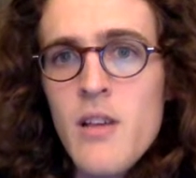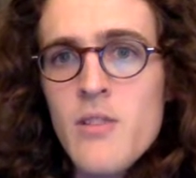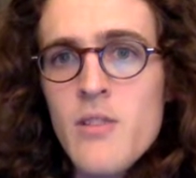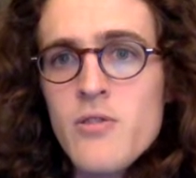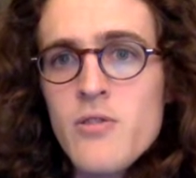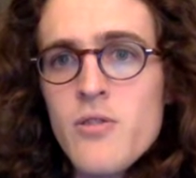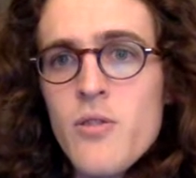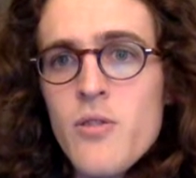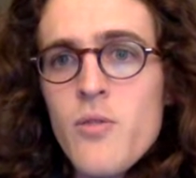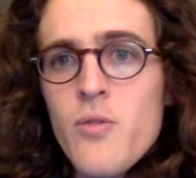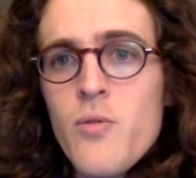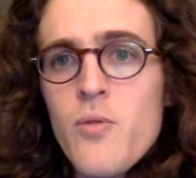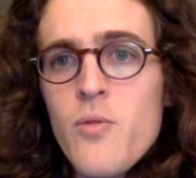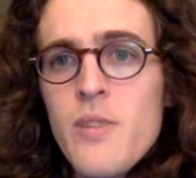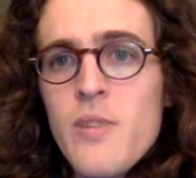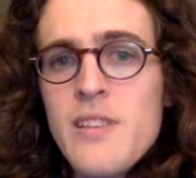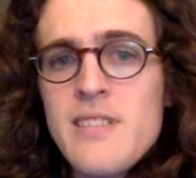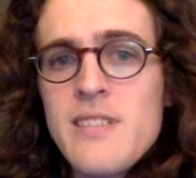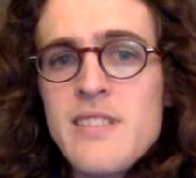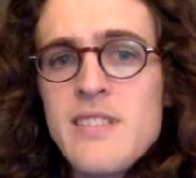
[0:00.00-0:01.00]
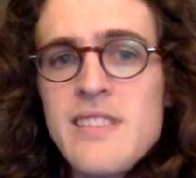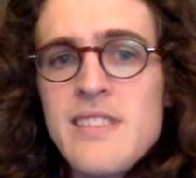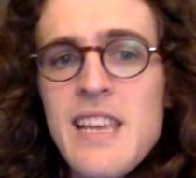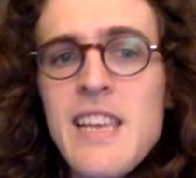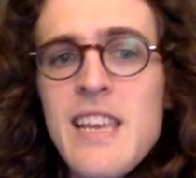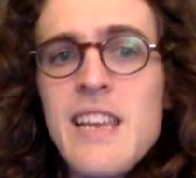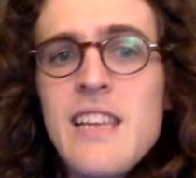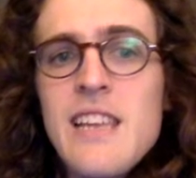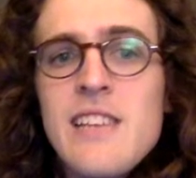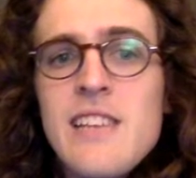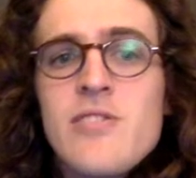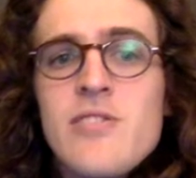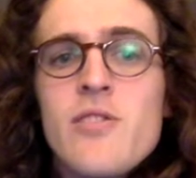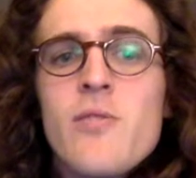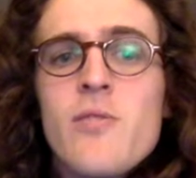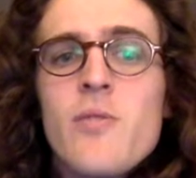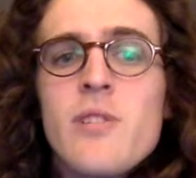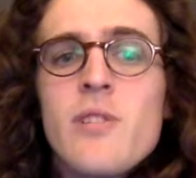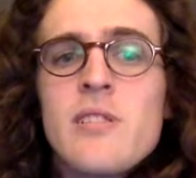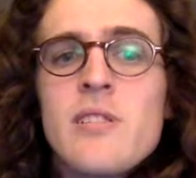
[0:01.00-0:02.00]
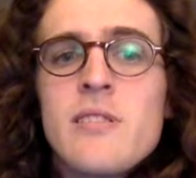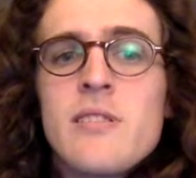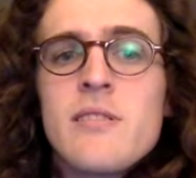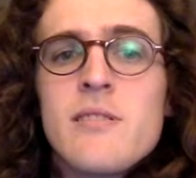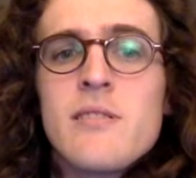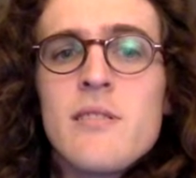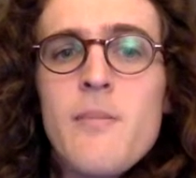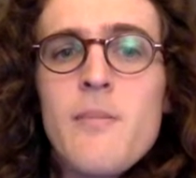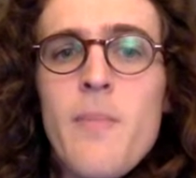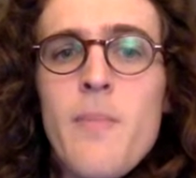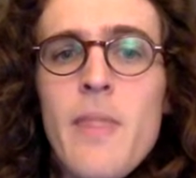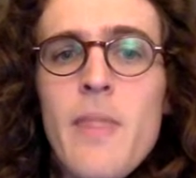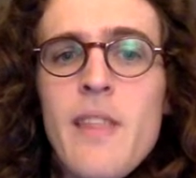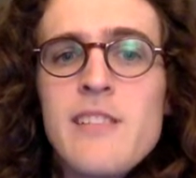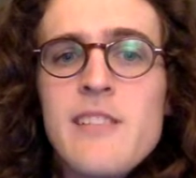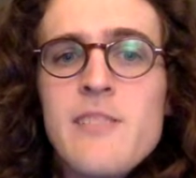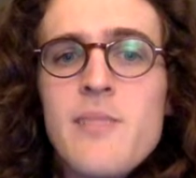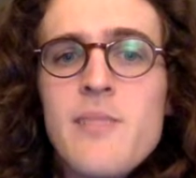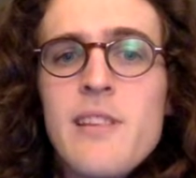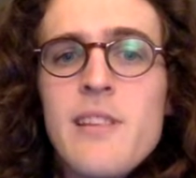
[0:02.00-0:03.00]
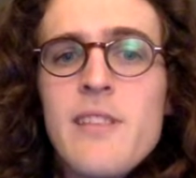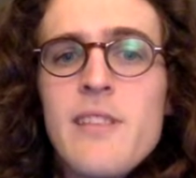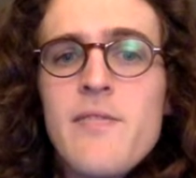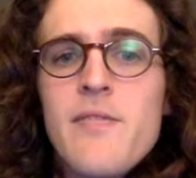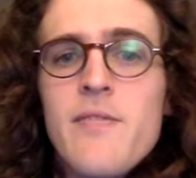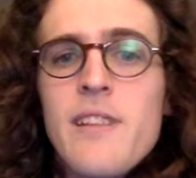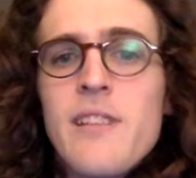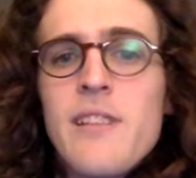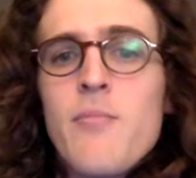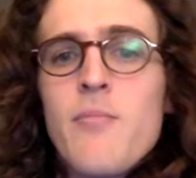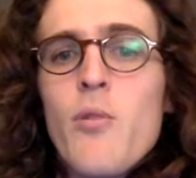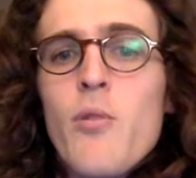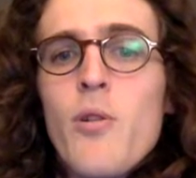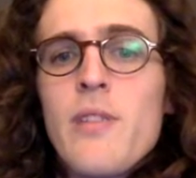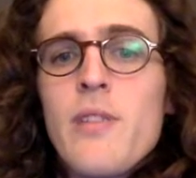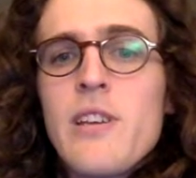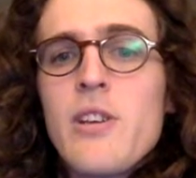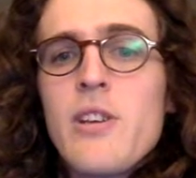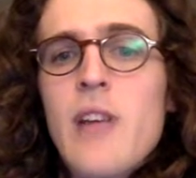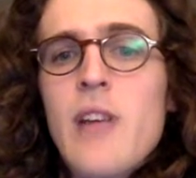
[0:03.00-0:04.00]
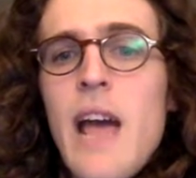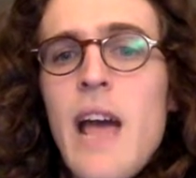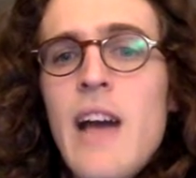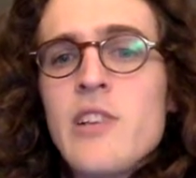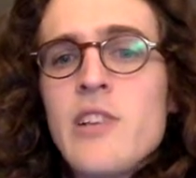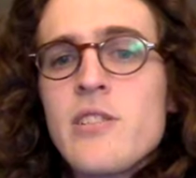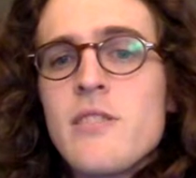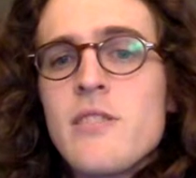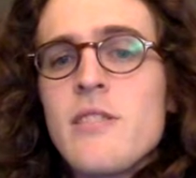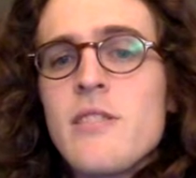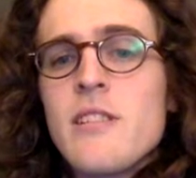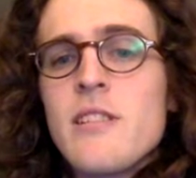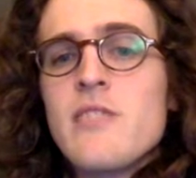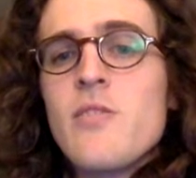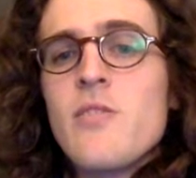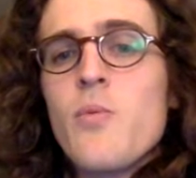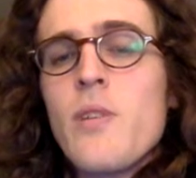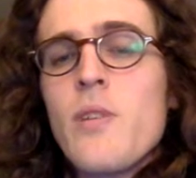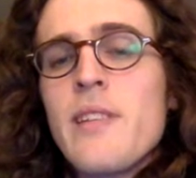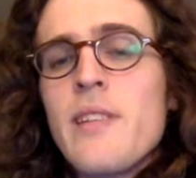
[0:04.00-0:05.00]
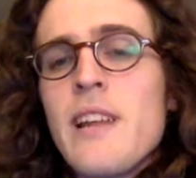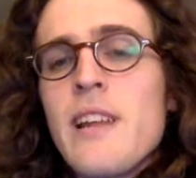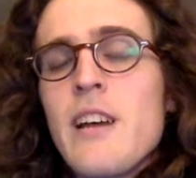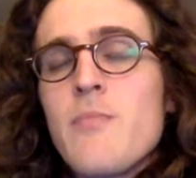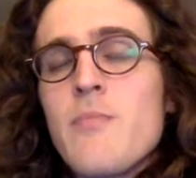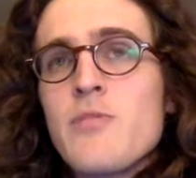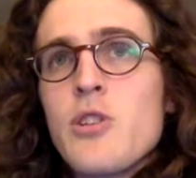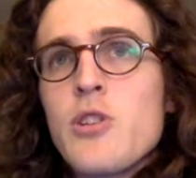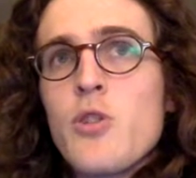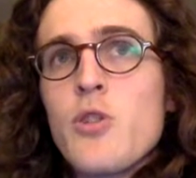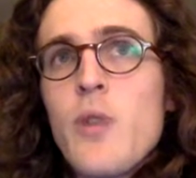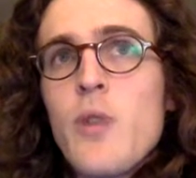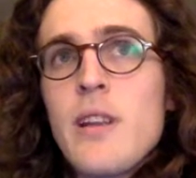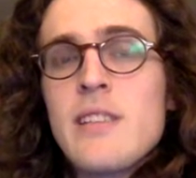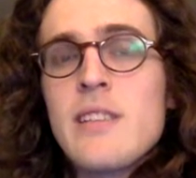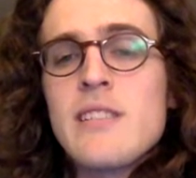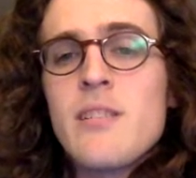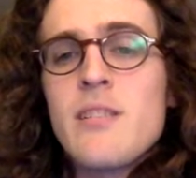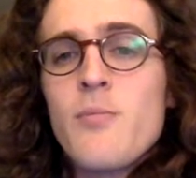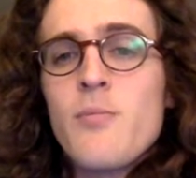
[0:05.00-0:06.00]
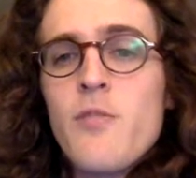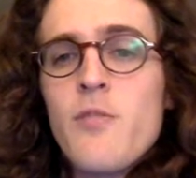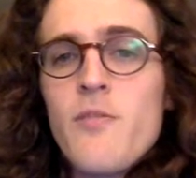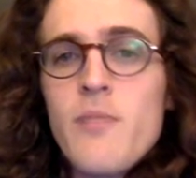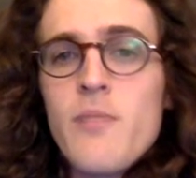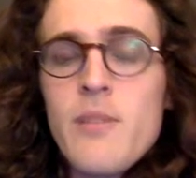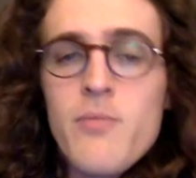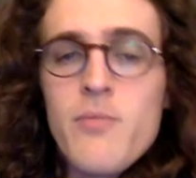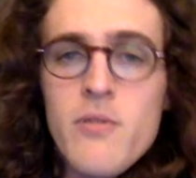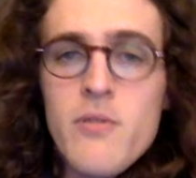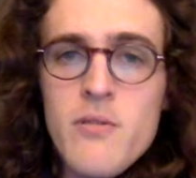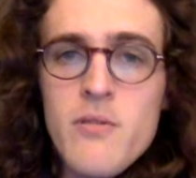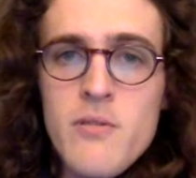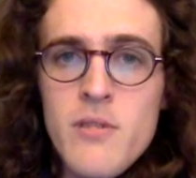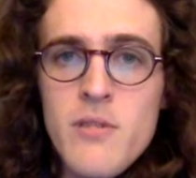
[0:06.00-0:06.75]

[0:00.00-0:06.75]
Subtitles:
So what this is saying in easier words is it's a belief that the morally good action is the one that helps the greatest number of people.